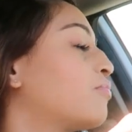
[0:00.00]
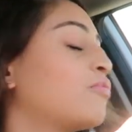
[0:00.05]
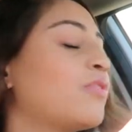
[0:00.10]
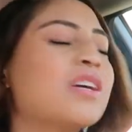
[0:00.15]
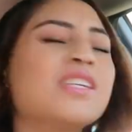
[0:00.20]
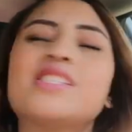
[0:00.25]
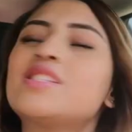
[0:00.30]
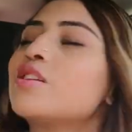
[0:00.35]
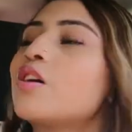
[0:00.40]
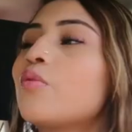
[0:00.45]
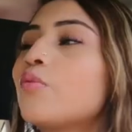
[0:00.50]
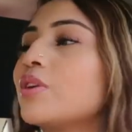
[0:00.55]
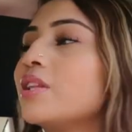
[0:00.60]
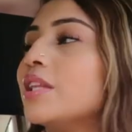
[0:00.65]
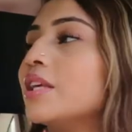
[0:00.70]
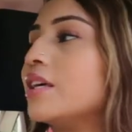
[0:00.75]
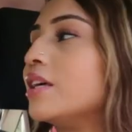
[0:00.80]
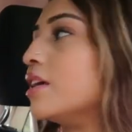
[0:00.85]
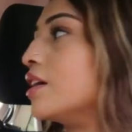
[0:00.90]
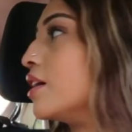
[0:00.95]
friends don't
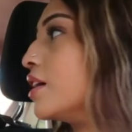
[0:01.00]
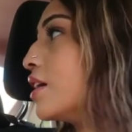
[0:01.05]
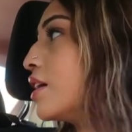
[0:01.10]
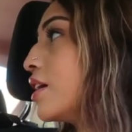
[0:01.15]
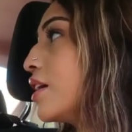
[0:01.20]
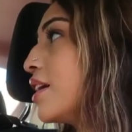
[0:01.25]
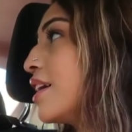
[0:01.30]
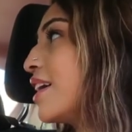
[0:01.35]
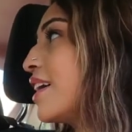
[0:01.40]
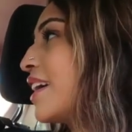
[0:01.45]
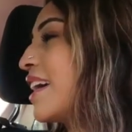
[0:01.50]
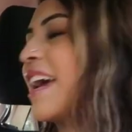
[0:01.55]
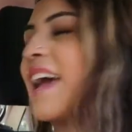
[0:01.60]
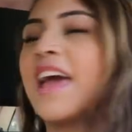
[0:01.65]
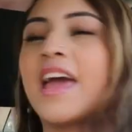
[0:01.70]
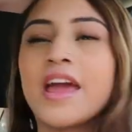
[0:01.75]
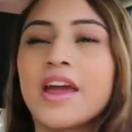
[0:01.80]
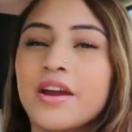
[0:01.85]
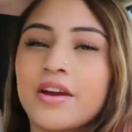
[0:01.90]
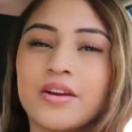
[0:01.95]
really
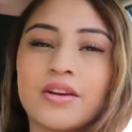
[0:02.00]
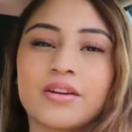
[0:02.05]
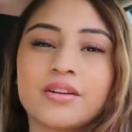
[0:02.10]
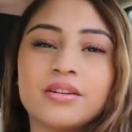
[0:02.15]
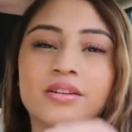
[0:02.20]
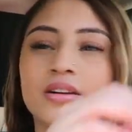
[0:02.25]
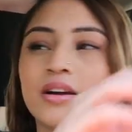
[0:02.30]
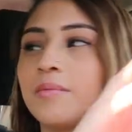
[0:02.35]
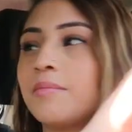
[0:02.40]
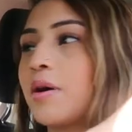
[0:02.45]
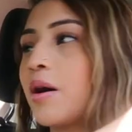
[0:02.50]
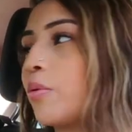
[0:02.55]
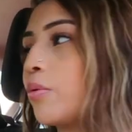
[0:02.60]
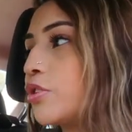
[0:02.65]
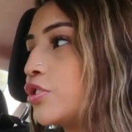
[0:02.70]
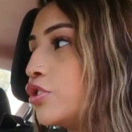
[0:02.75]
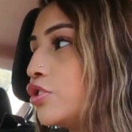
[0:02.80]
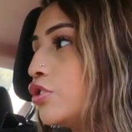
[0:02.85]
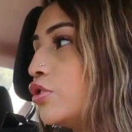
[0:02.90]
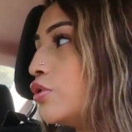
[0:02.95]
care about
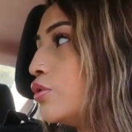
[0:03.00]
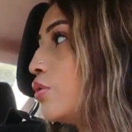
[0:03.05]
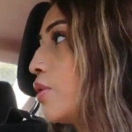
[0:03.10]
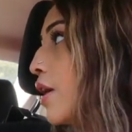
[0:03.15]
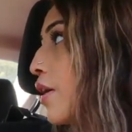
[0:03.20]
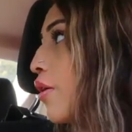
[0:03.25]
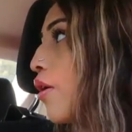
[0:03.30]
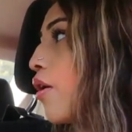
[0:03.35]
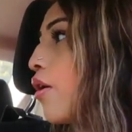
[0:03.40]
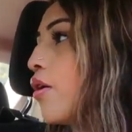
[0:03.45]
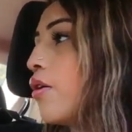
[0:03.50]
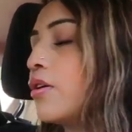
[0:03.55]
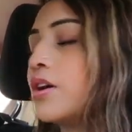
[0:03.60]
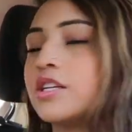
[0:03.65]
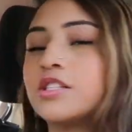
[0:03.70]
what you do at all.